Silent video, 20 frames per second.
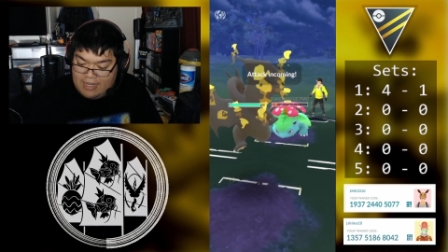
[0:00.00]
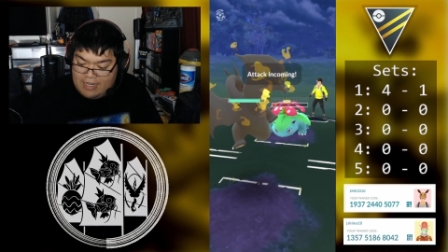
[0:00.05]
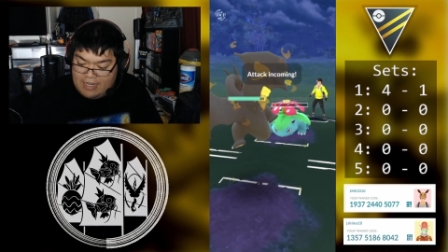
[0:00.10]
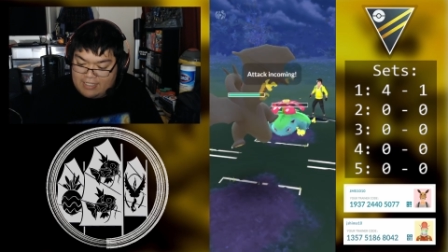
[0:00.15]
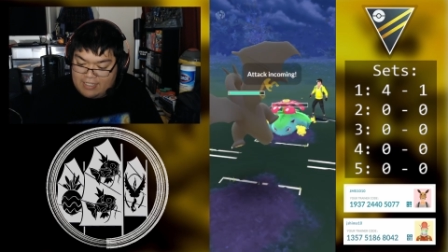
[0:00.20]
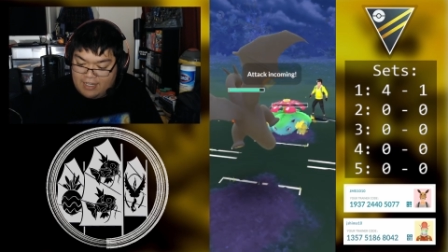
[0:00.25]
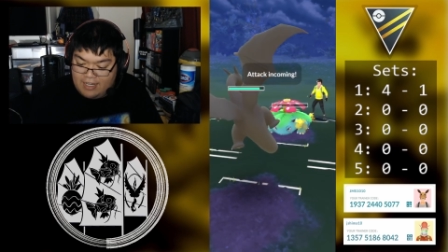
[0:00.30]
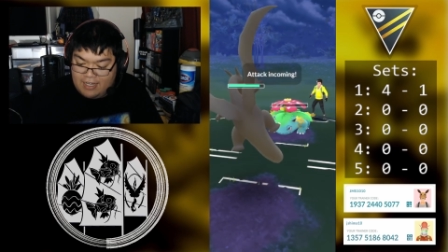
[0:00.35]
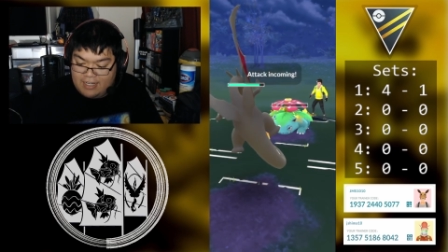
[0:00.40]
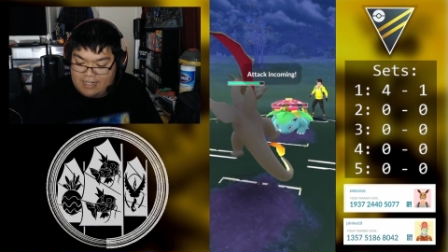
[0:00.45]

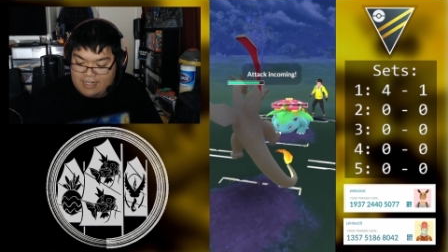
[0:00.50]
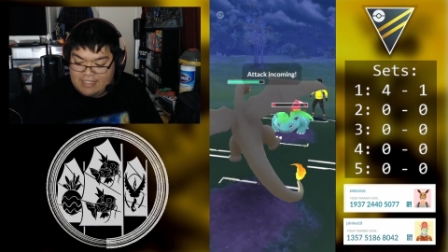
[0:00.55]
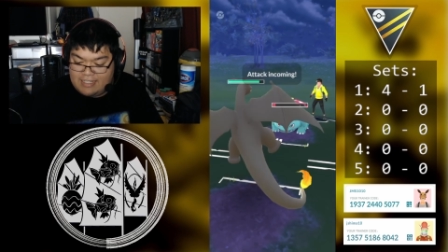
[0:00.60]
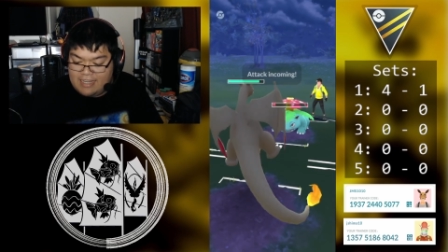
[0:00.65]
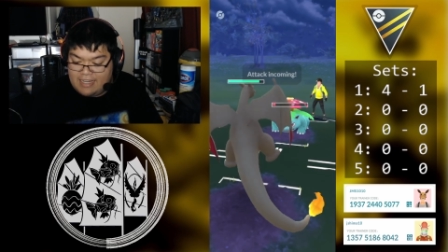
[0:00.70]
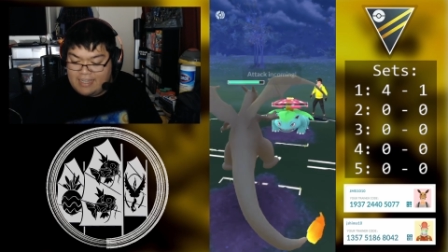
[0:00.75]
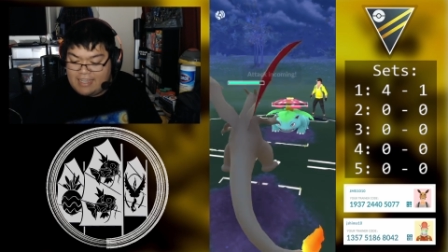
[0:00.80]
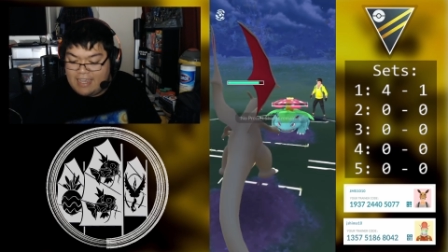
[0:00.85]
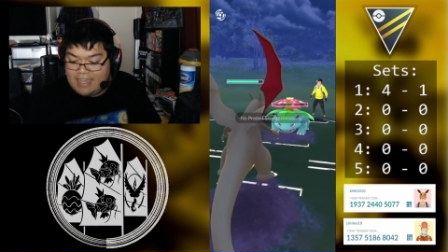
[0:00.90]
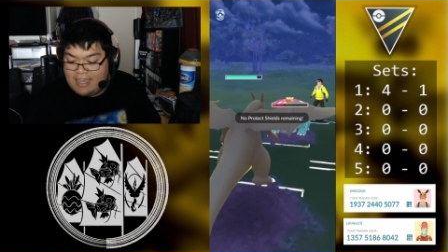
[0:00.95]
as hot as
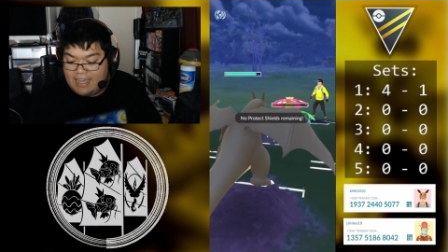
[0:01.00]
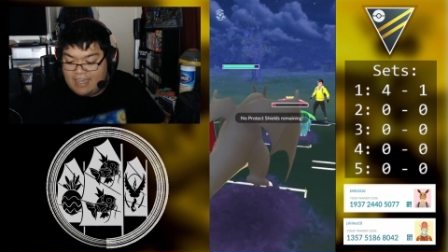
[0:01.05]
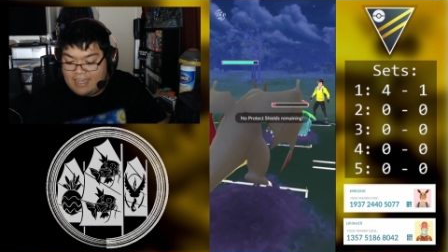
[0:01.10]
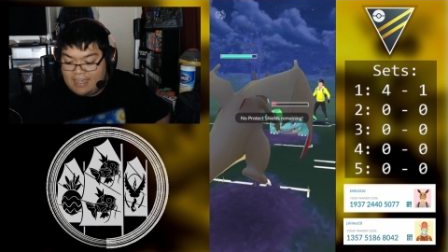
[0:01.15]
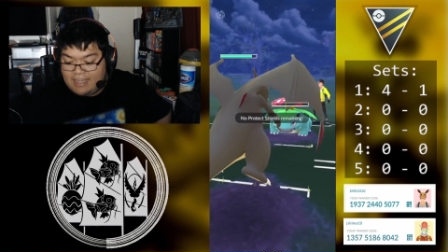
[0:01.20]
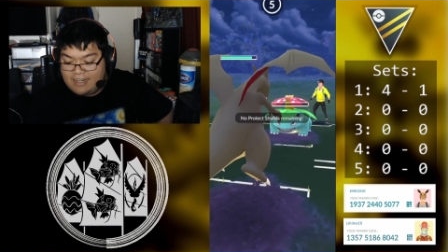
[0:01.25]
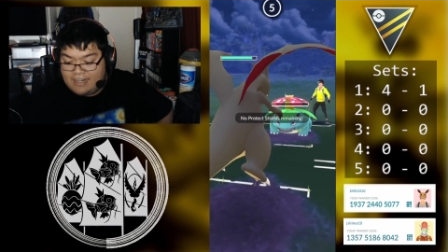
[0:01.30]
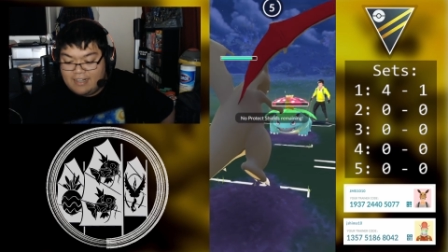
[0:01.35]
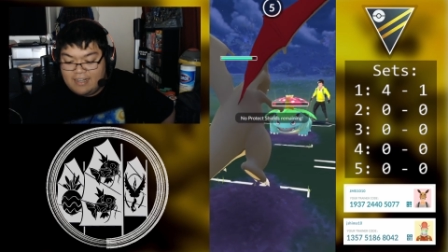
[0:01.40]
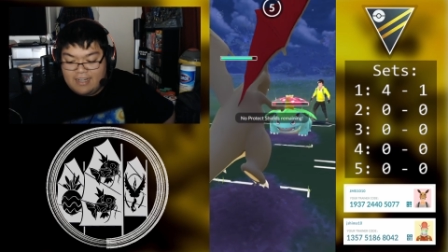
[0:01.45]
I
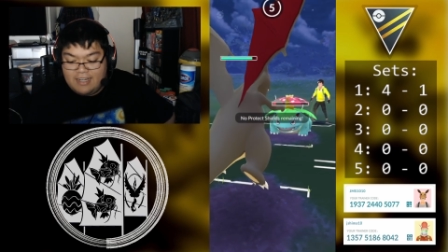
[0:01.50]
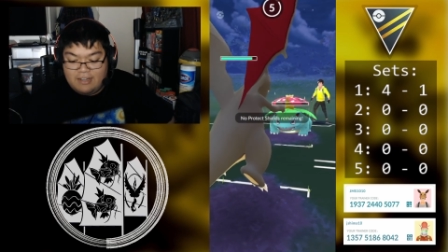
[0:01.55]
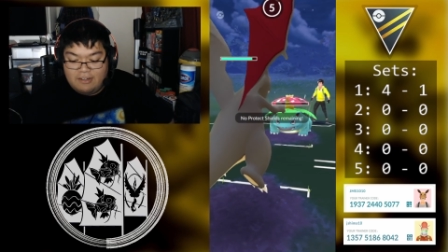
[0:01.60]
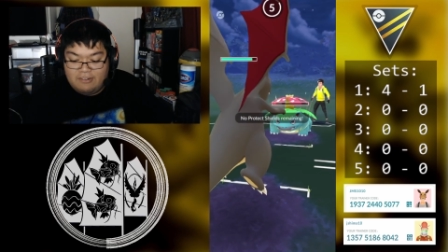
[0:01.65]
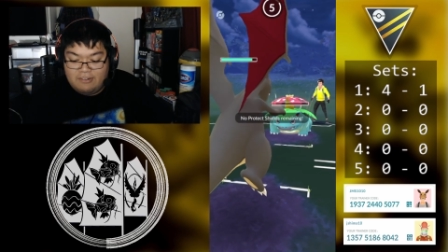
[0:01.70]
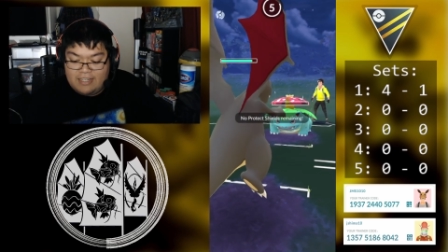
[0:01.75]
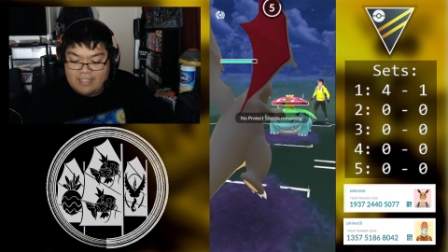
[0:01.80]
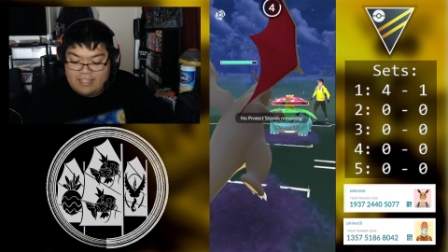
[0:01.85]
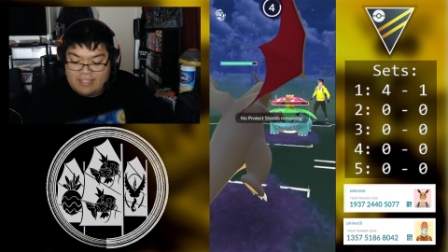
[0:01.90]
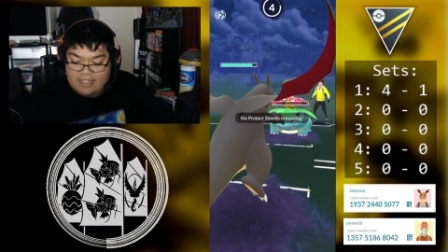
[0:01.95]
can
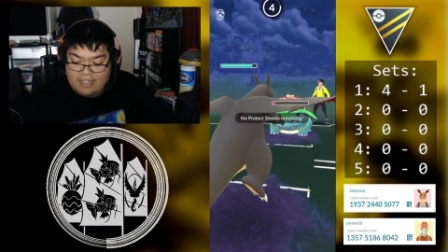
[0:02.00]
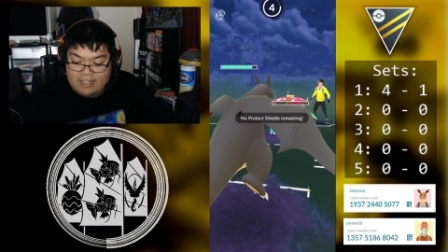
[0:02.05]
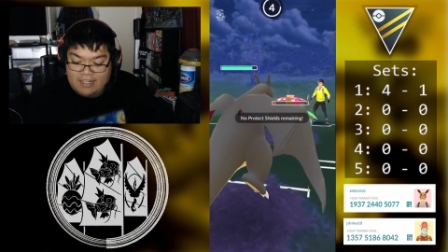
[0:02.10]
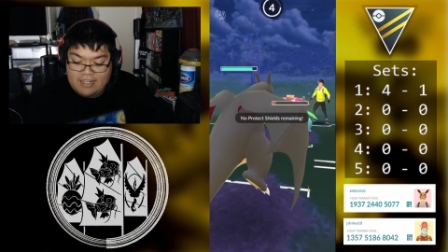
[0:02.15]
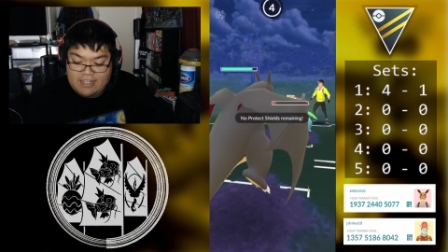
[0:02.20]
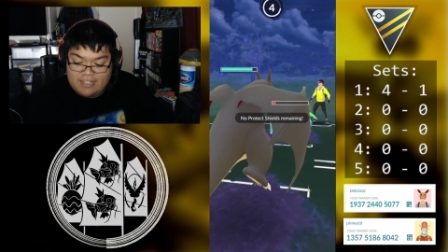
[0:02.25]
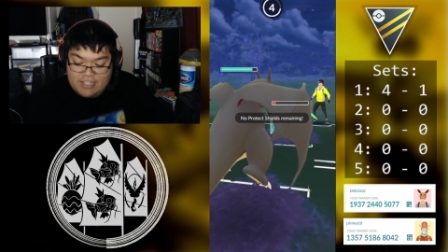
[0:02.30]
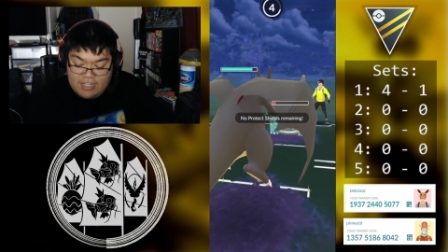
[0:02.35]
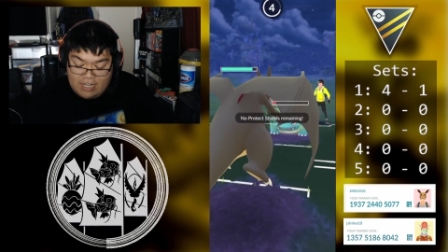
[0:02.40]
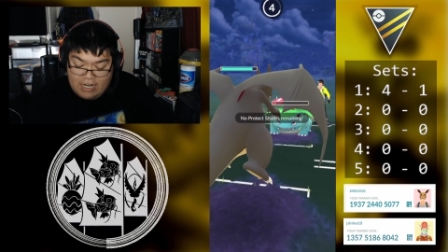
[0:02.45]
with
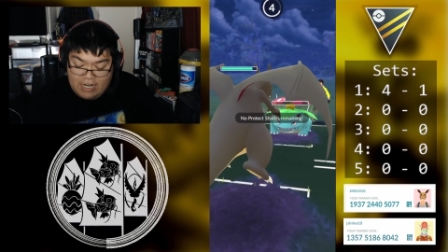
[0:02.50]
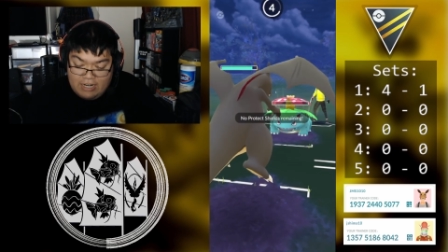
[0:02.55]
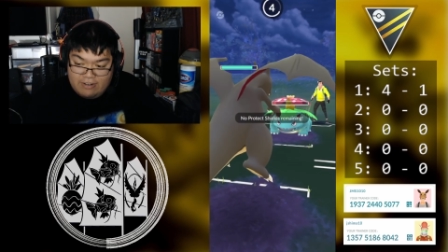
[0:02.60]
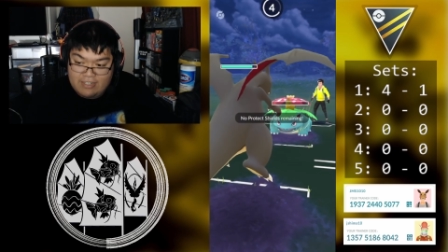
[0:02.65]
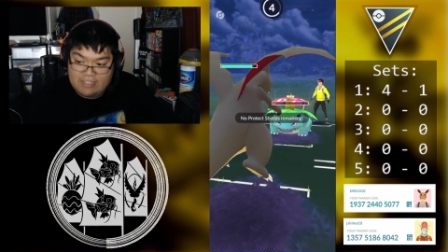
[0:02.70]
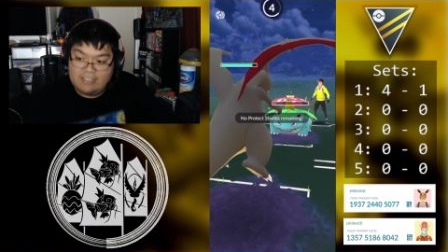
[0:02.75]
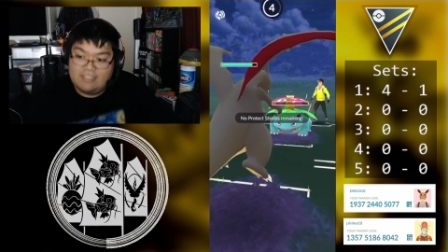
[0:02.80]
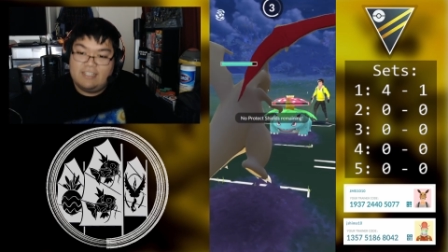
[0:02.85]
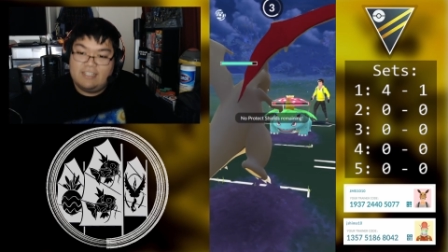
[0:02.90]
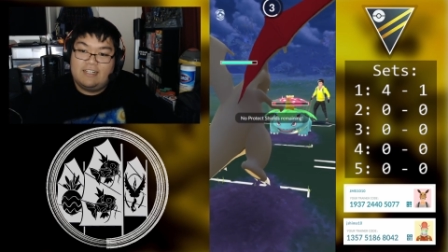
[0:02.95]
our
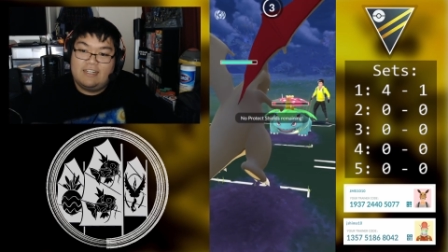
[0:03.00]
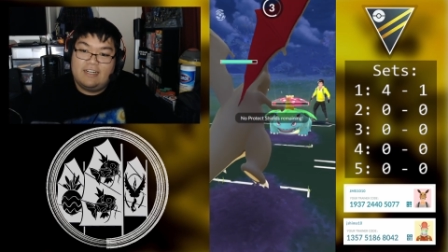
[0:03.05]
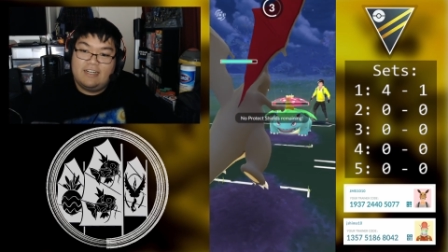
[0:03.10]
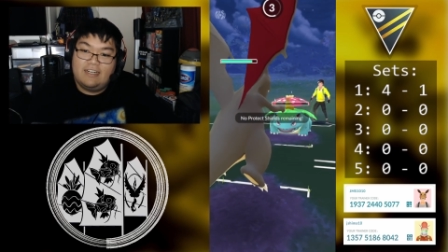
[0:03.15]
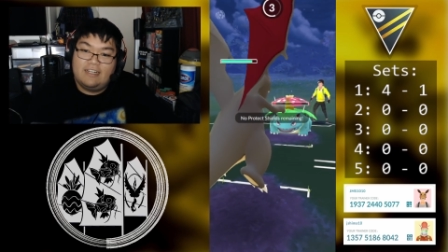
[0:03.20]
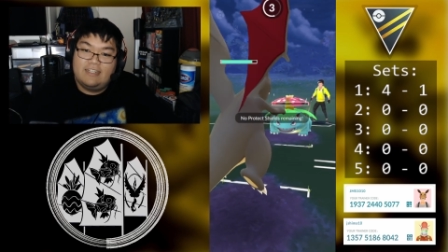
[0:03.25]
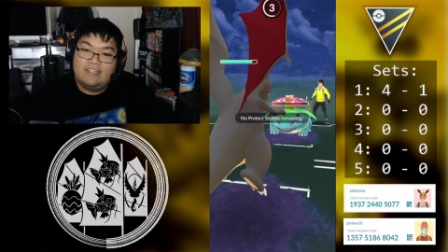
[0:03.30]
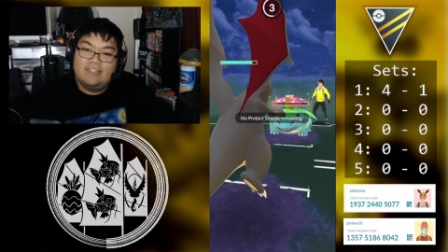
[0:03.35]
Charizard.